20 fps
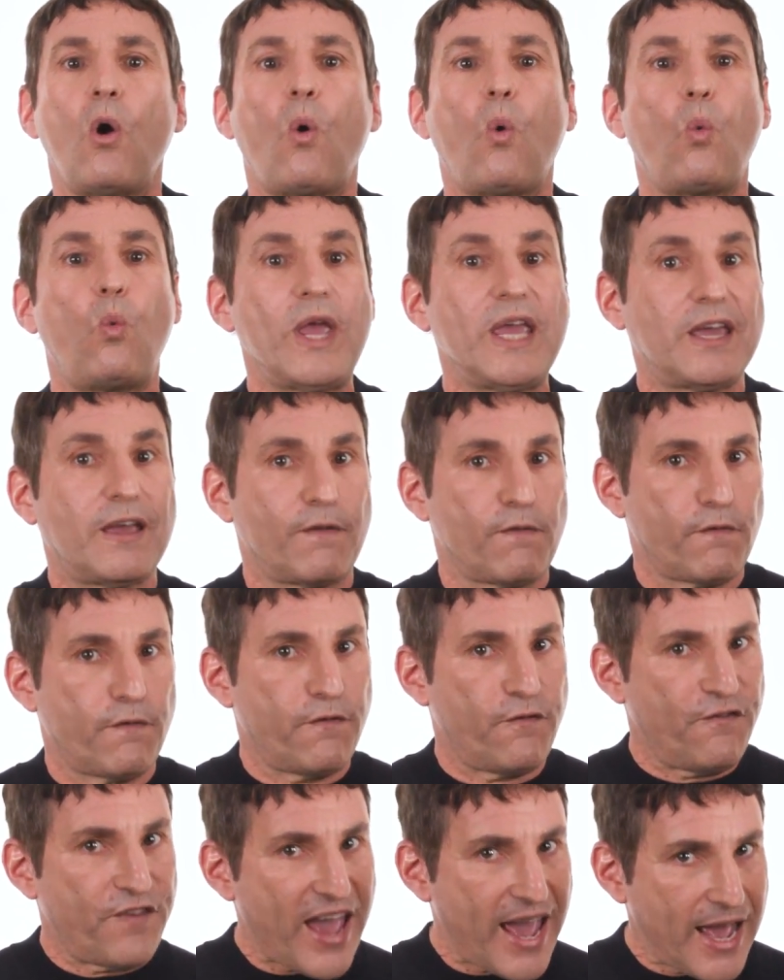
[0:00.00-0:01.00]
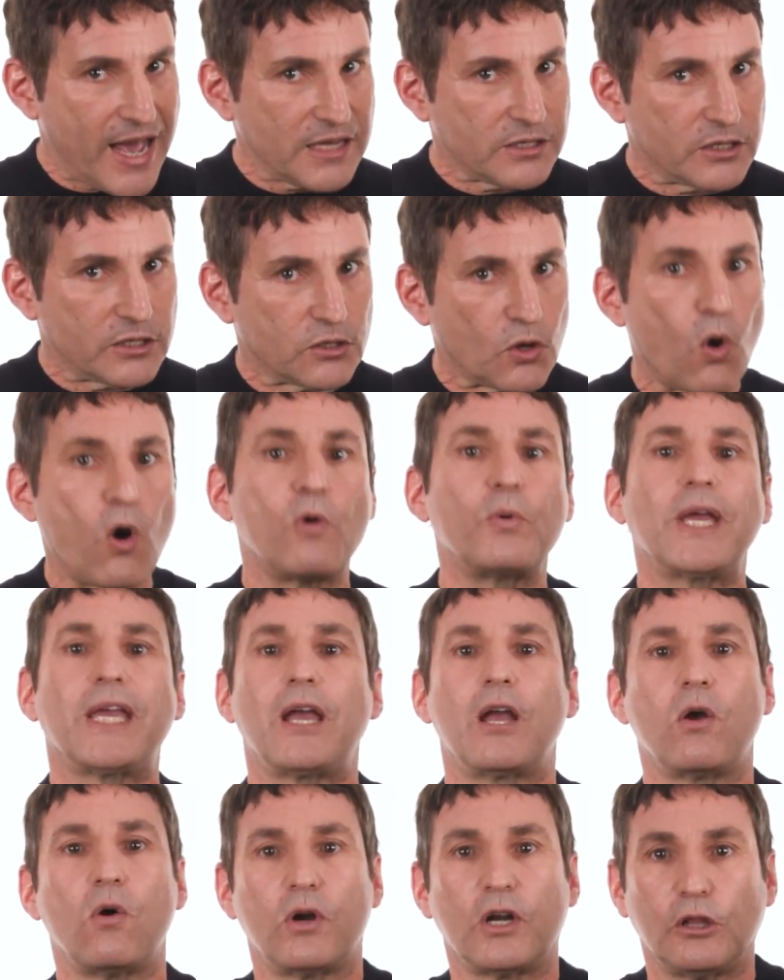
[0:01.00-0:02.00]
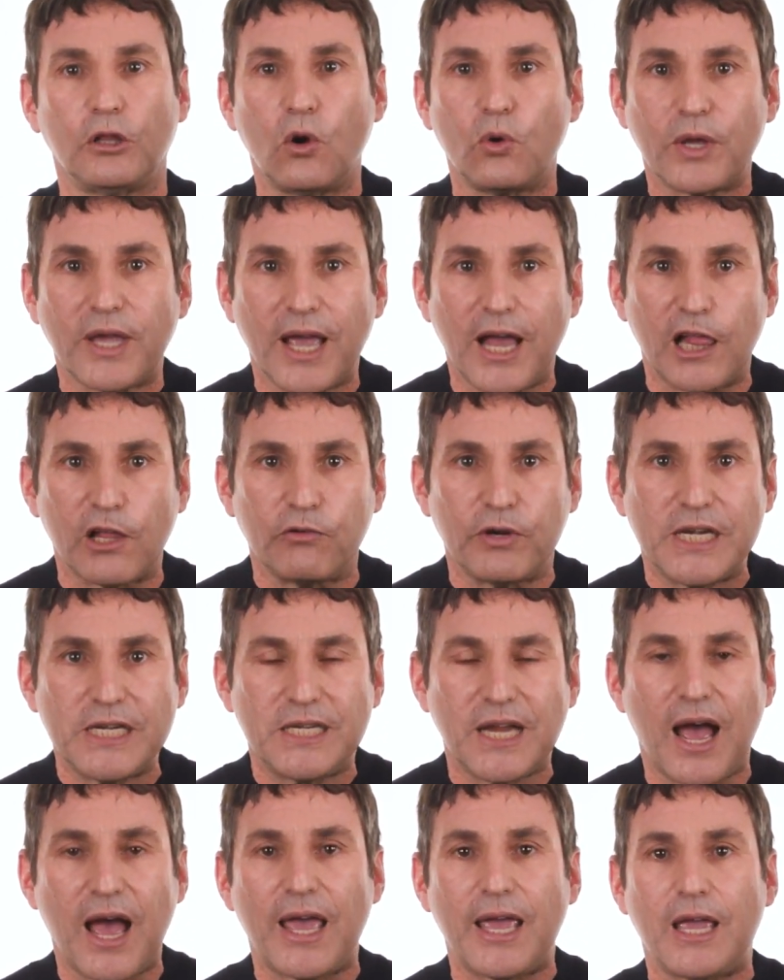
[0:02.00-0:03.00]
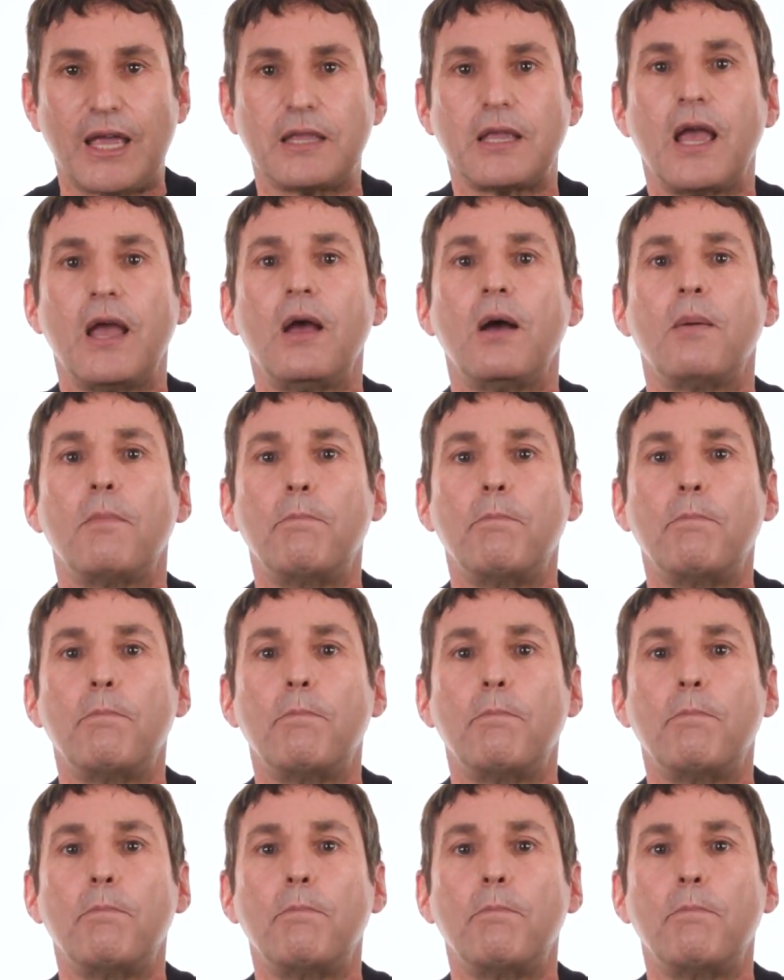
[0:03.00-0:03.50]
We can fast or we can go on a low calorie diet,